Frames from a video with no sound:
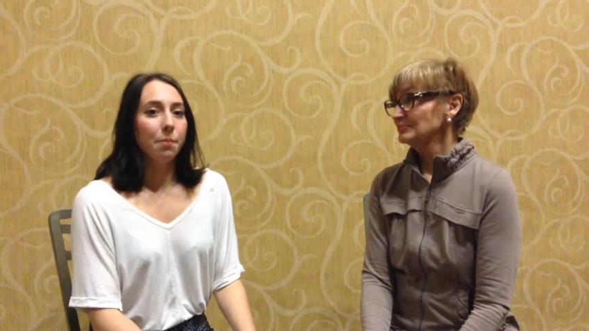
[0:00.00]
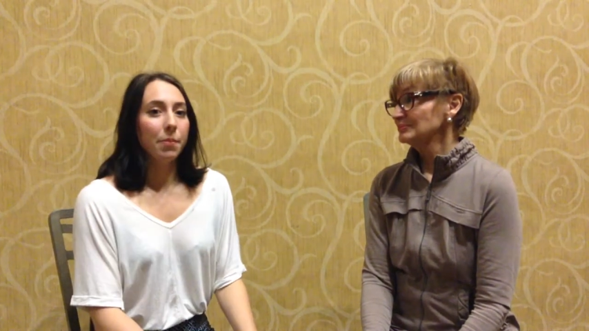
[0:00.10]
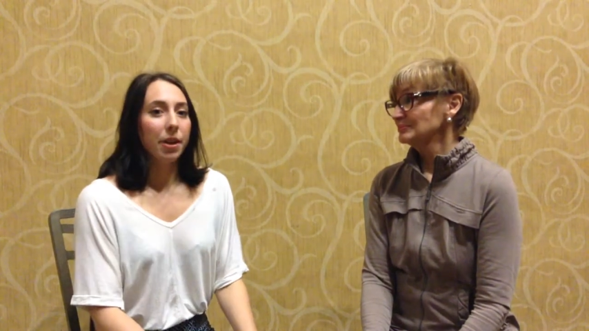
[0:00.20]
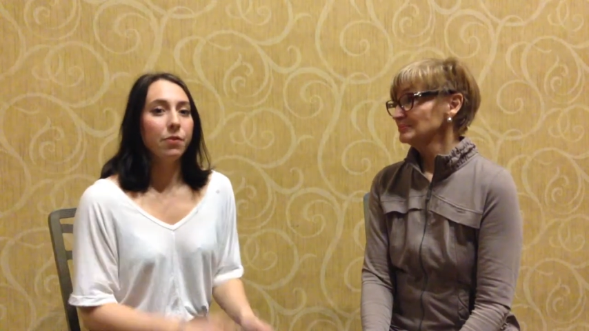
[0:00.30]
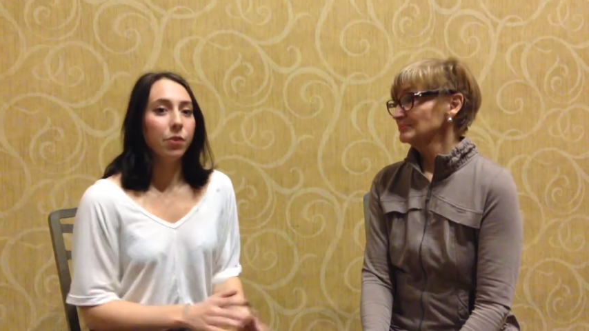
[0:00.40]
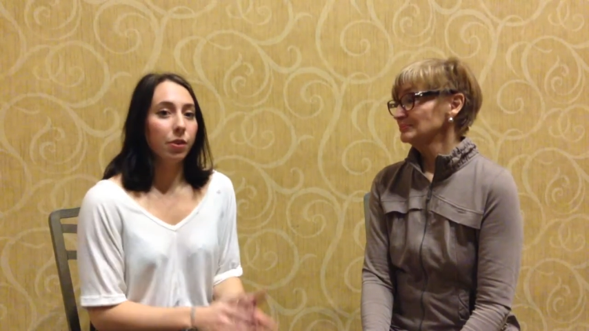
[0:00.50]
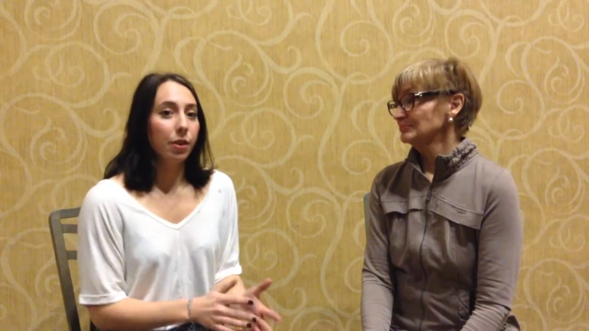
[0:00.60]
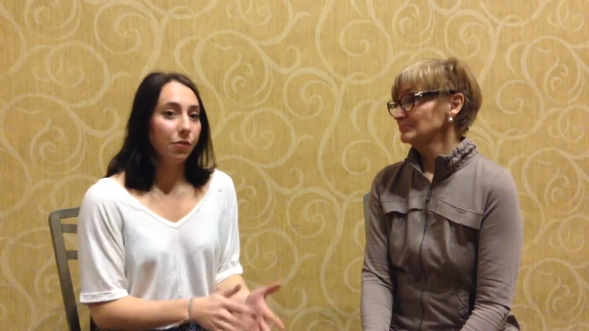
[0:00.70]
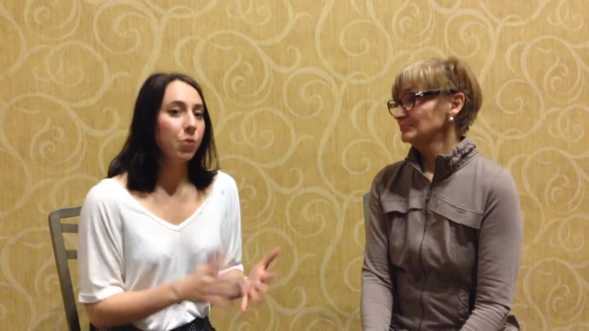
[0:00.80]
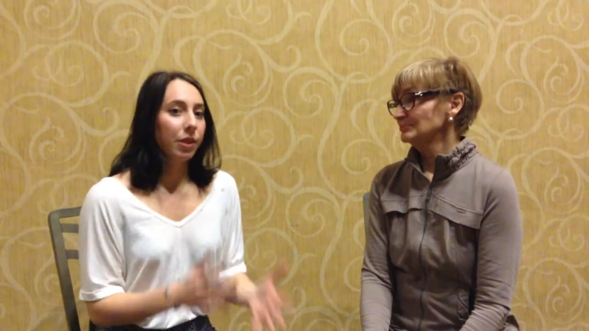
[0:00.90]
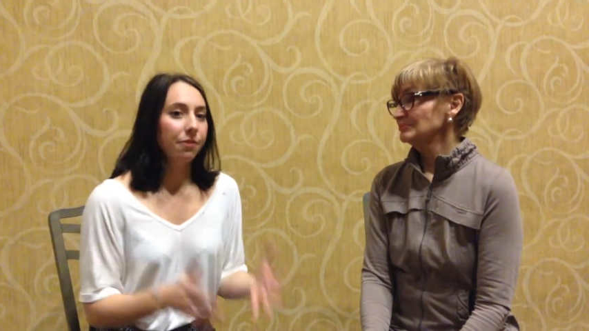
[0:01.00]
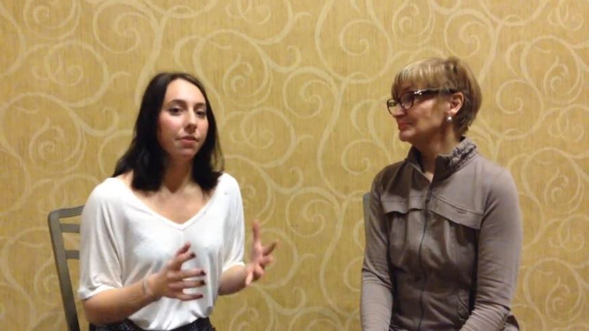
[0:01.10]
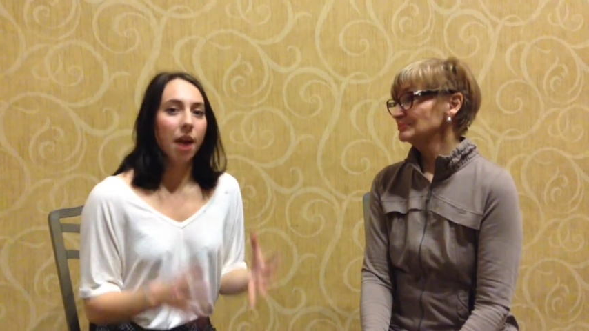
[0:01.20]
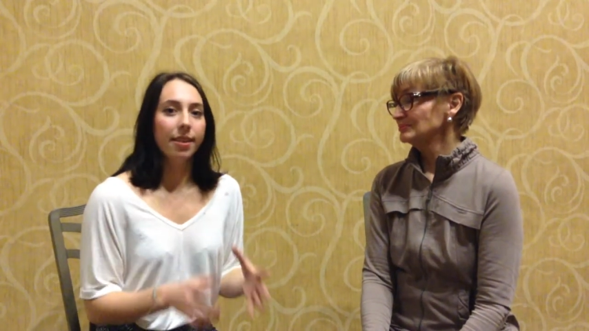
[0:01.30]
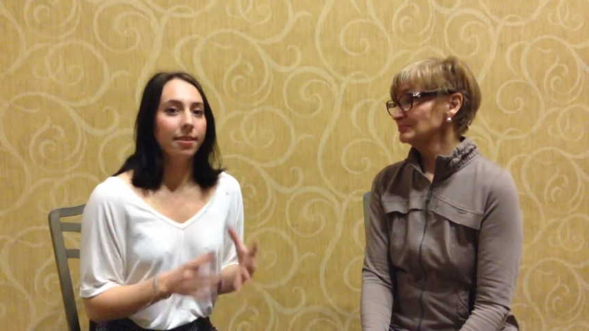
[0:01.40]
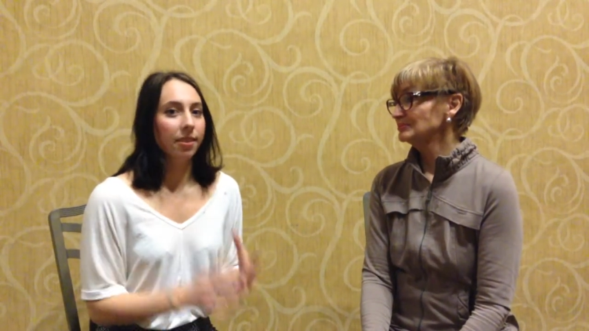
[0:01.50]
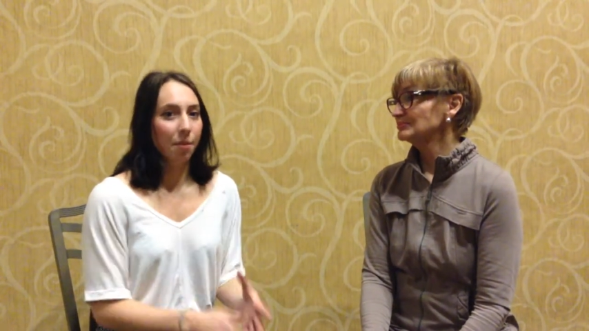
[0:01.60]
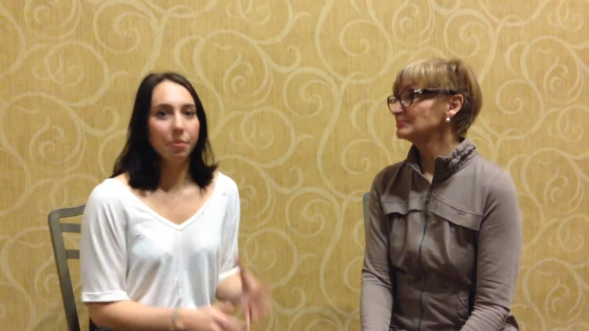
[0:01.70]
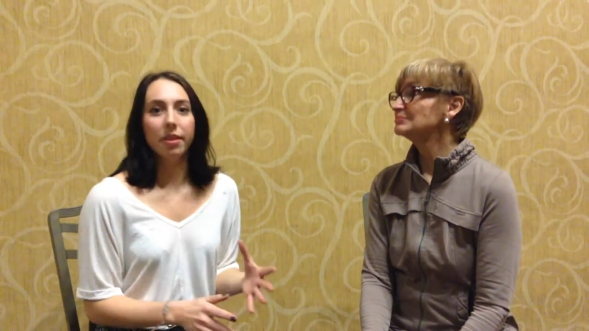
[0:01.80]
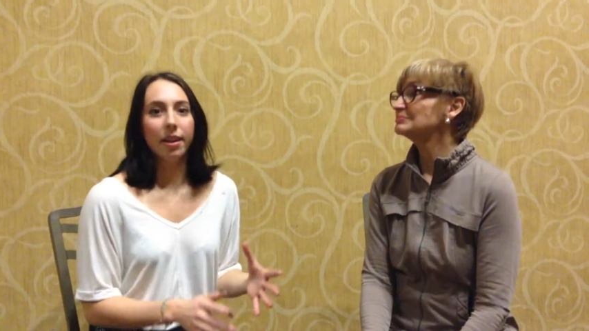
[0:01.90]
Speaker 1: Yeah. If you can find
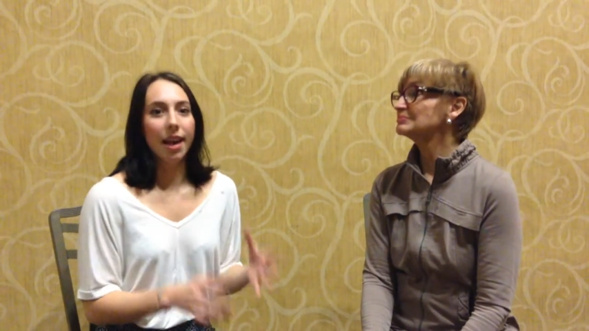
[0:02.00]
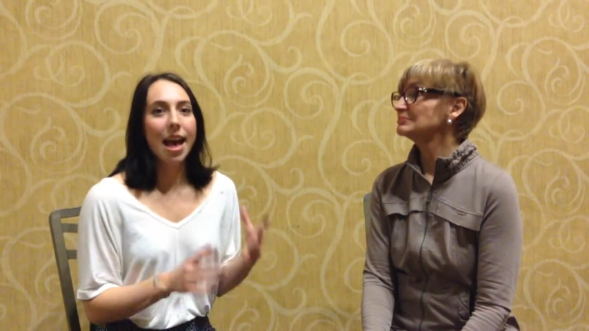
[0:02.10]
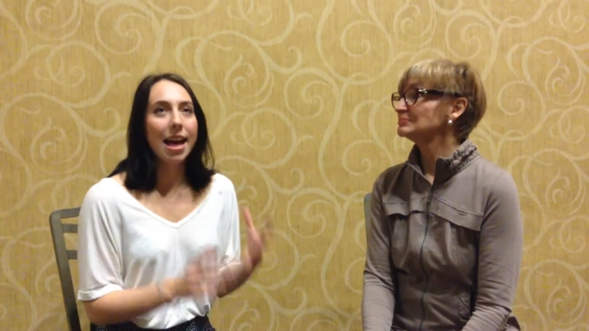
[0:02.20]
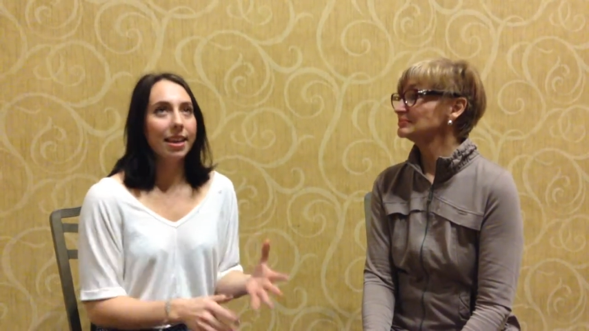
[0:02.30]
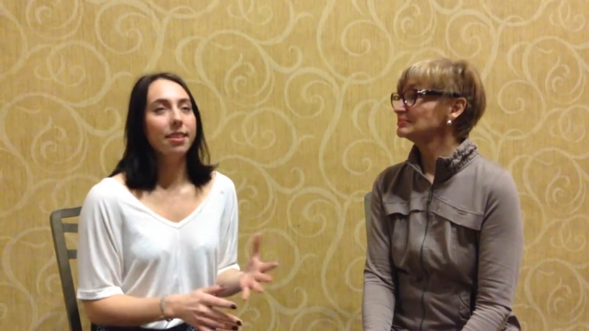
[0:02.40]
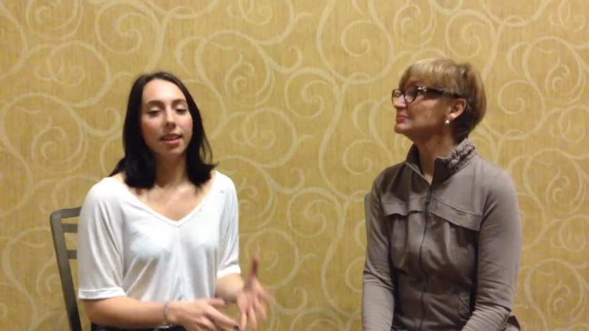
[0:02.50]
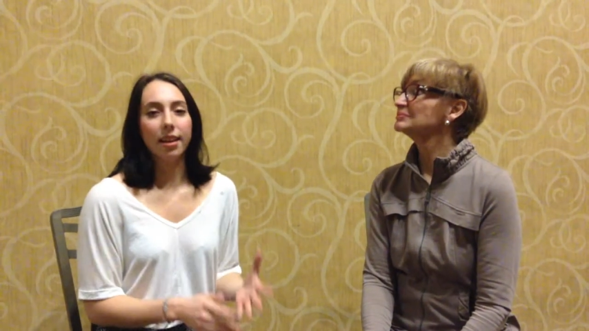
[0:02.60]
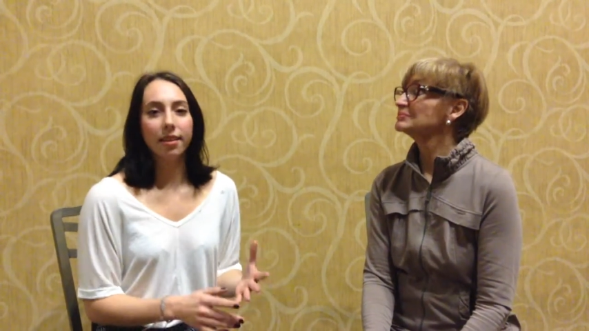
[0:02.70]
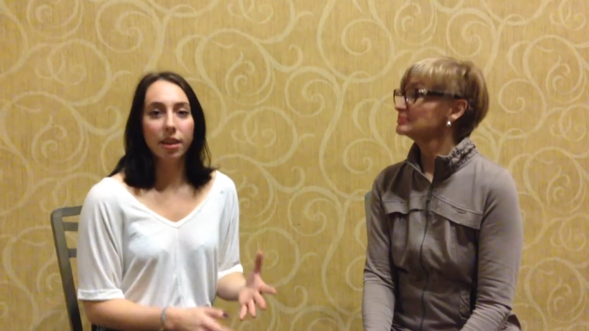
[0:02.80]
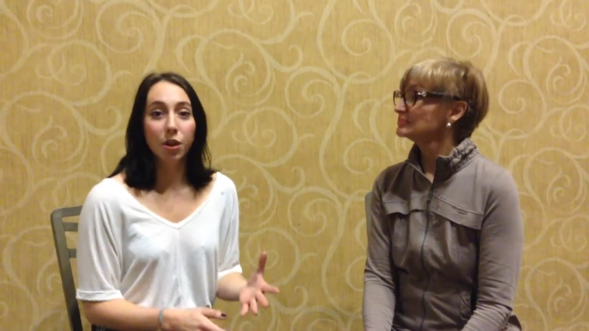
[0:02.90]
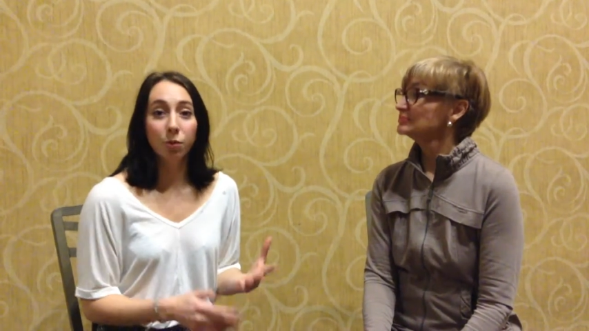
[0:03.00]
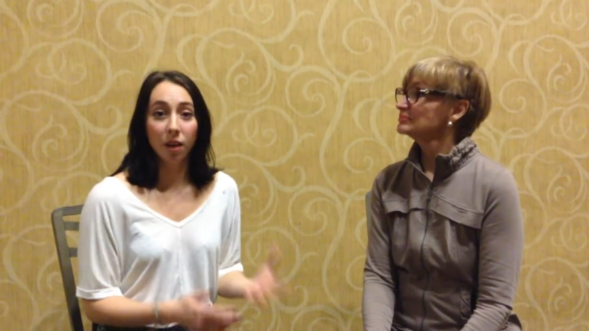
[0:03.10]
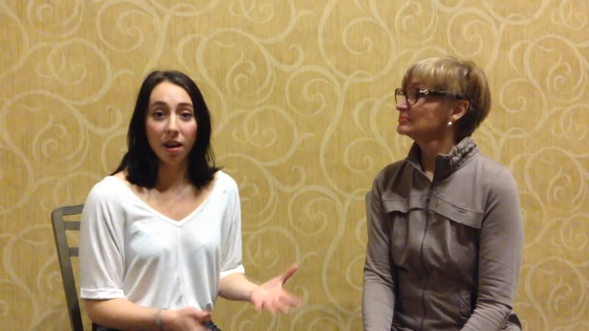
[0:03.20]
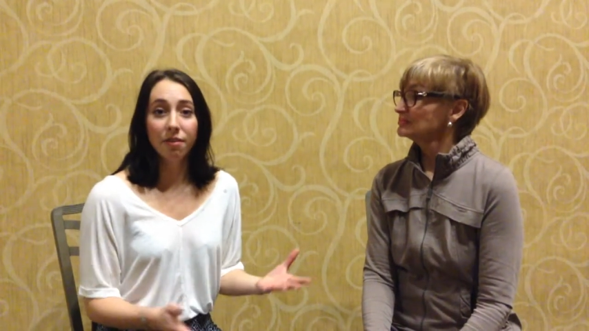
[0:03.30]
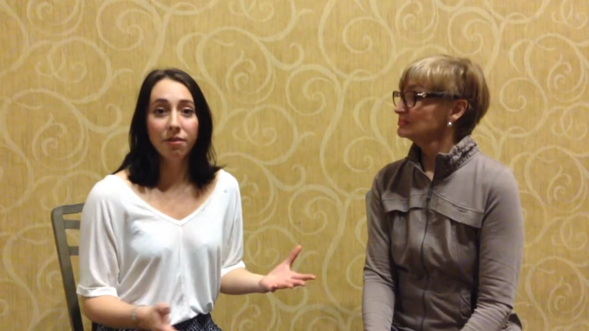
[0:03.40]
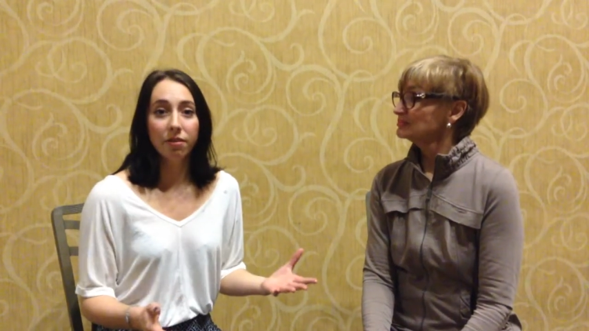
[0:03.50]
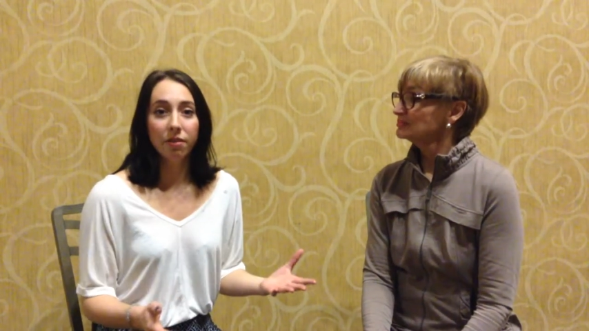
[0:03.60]
anything that you love,